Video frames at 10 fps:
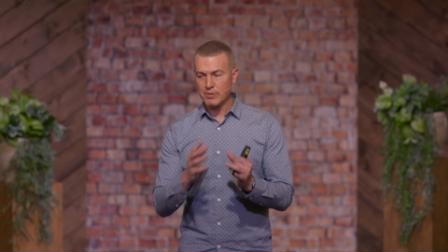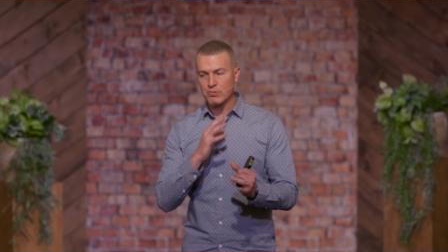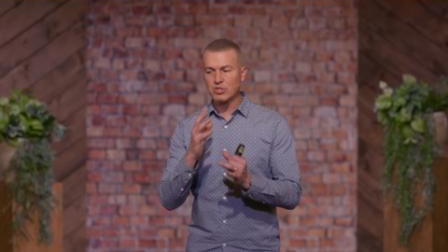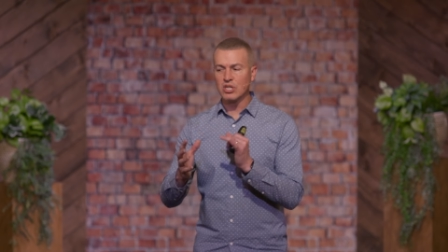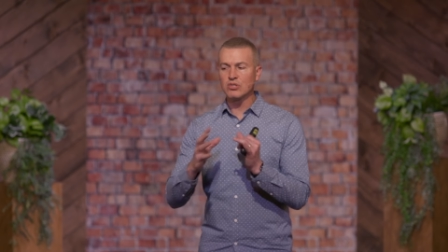There
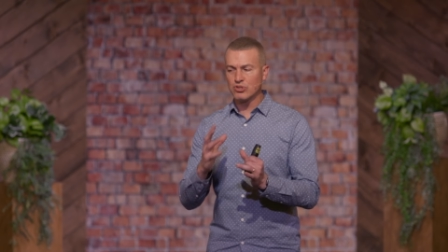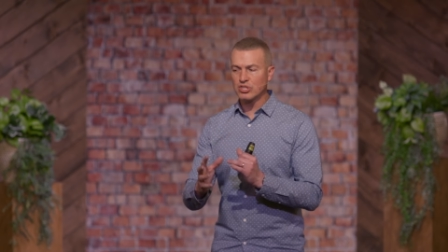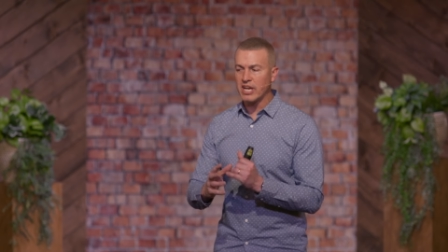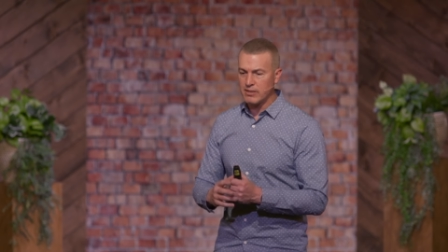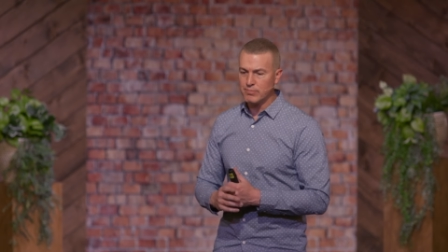was an
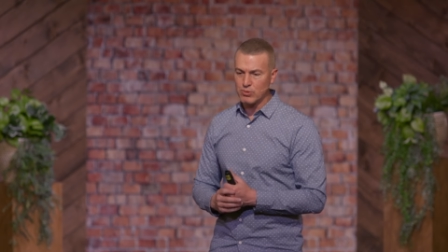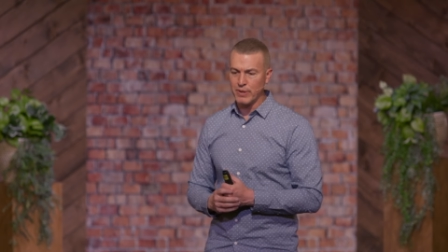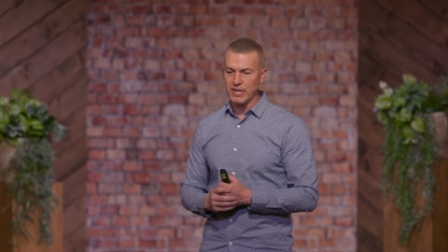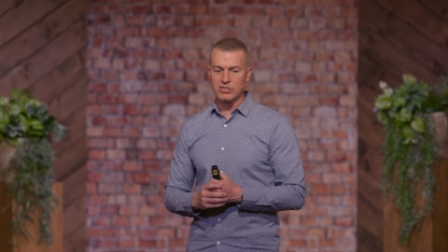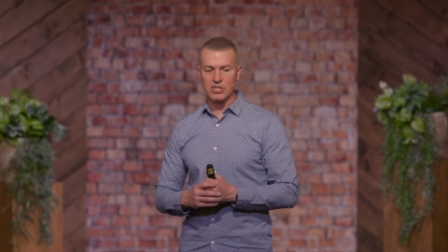understanding
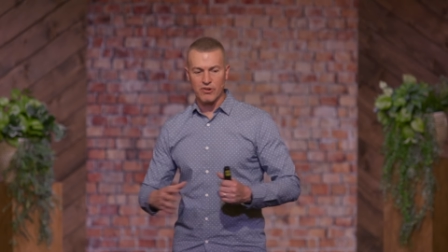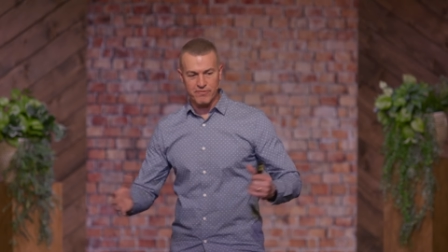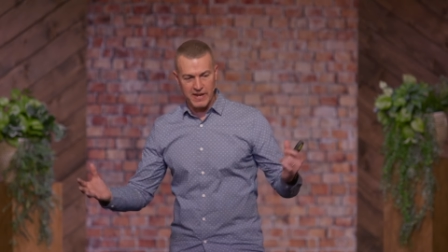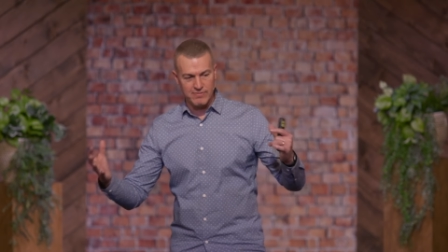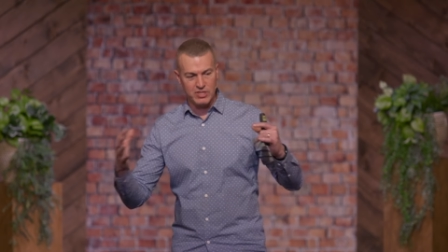between us, and our
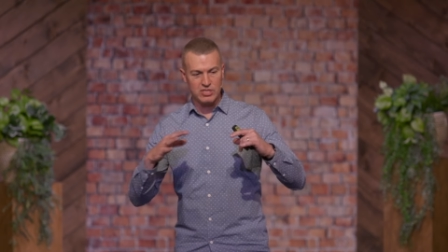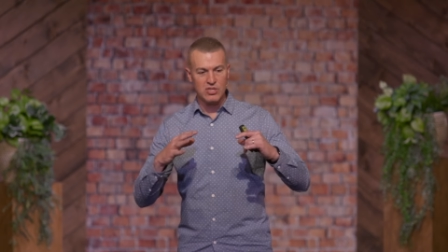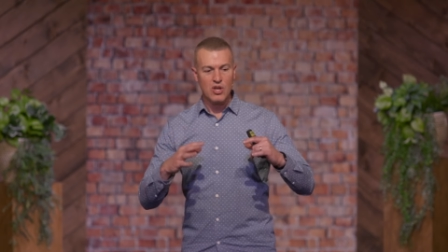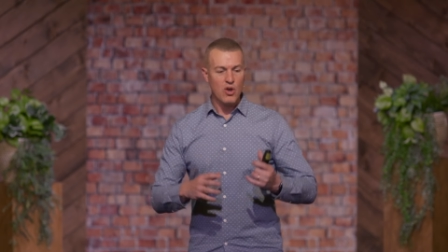families